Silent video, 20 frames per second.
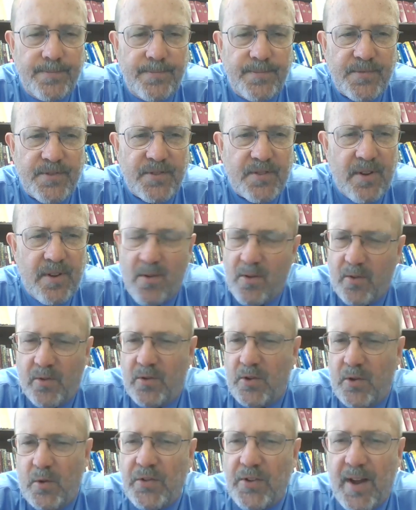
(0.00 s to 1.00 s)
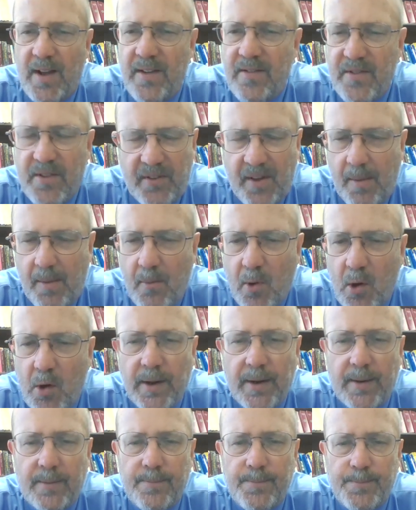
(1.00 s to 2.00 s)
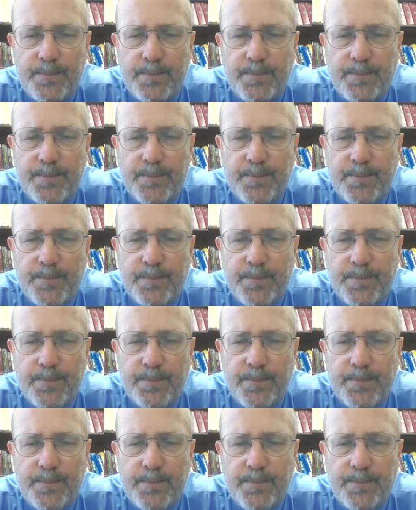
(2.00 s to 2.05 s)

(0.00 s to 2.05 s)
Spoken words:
So there's two sides of the same coin.